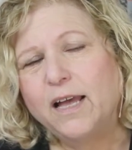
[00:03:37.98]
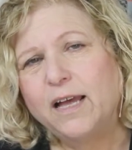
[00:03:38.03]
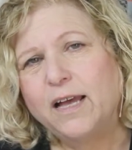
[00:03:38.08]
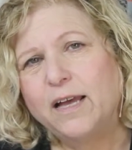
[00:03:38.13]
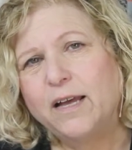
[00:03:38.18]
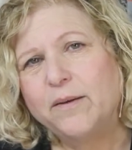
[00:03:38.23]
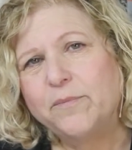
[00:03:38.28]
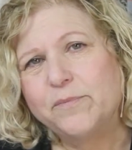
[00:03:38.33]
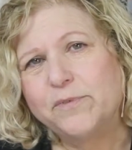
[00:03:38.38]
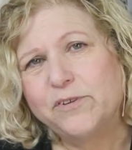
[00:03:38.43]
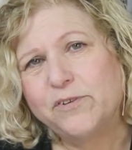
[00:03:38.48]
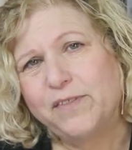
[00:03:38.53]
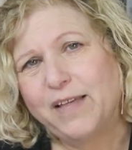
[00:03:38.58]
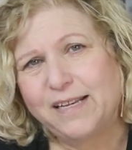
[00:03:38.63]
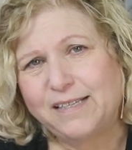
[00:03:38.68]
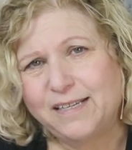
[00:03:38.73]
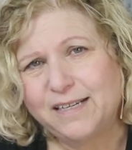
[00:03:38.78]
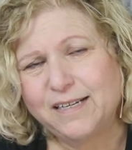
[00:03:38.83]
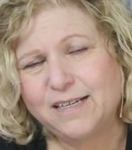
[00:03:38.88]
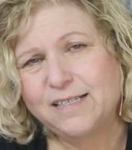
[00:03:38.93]
So
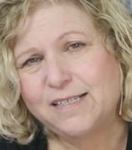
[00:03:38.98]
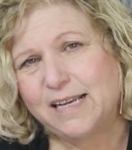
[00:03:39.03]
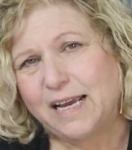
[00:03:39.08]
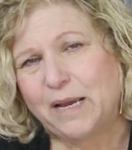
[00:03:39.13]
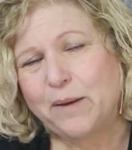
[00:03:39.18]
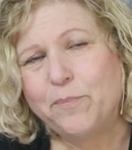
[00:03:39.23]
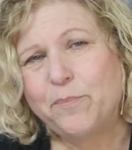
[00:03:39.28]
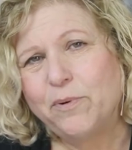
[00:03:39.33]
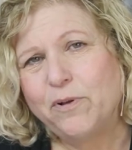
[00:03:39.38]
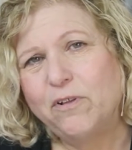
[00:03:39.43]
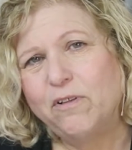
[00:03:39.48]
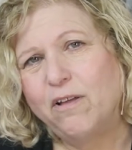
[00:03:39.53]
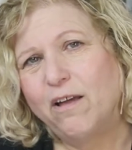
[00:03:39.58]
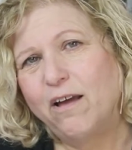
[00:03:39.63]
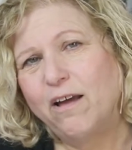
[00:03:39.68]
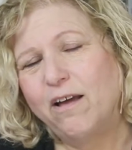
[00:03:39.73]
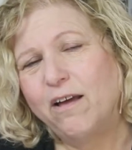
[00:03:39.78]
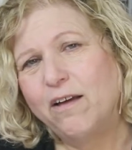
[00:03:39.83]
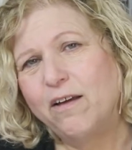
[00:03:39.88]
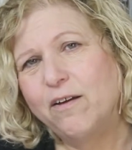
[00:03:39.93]
that's an
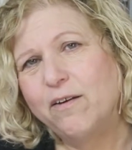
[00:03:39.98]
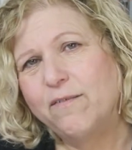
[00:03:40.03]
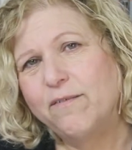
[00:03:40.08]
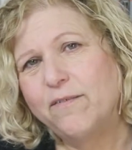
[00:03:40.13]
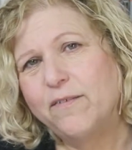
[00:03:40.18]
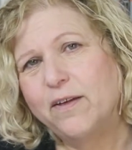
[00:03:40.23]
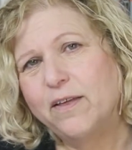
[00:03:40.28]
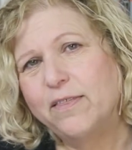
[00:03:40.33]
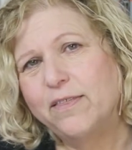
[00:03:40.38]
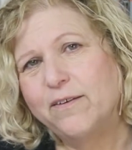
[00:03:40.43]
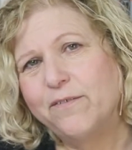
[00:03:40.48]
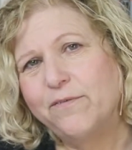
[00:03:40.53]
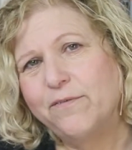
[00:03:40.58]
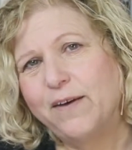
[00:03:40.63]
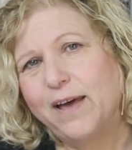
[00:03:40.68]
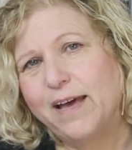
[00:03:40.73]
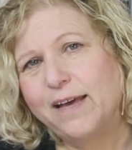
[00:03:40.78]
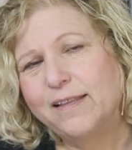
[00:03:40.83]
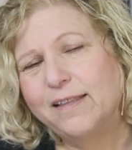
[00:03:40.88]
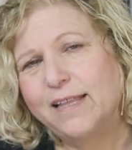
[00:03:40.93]
example of the
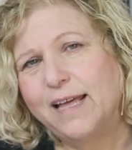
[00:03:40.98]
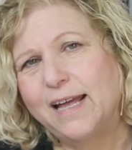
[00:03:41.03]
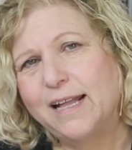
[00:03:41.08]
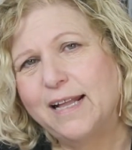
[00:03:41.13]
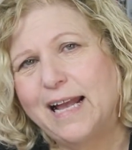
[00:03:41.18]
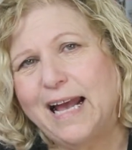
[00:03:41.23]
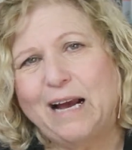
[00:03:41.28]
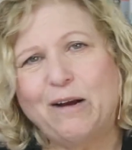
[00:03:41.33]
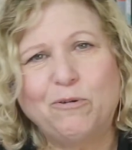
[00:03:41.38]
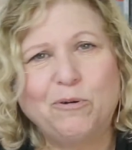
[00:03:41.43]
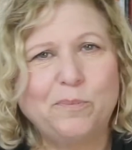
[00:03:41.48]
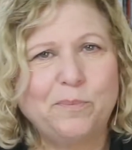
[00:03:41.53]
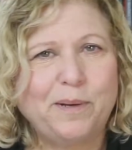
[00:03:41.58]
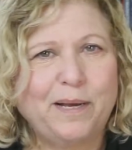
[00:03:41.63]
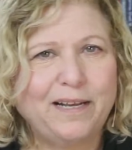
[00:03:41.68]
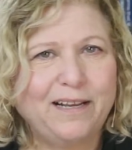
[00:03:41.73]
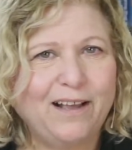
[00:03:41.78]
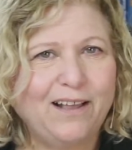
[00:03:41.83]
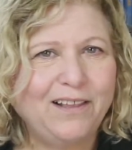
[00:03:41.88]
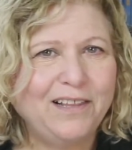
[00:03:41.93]
fact that our
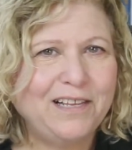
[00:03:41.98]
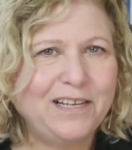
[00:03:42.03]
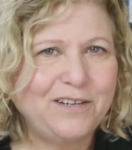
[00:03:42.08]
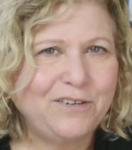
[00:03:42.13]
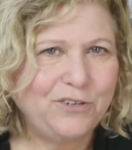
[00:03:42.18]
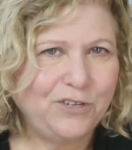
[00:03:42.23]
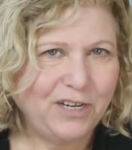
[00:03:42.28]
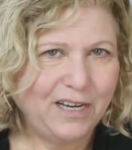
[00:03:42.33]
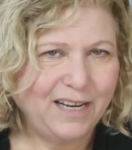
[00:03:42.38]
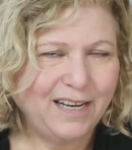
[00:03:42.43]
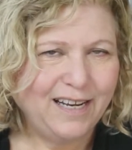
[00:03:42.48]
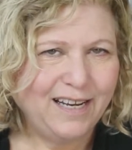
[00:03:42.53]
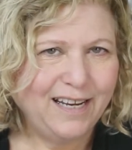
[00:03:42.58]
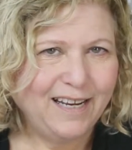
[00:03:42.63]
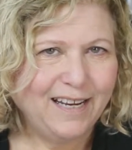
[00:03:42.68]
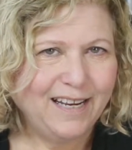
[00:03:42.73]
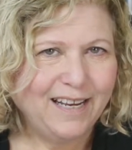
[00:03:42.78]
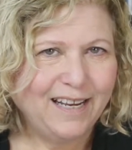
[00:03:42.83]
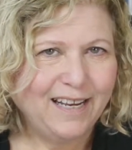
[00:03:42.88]
biology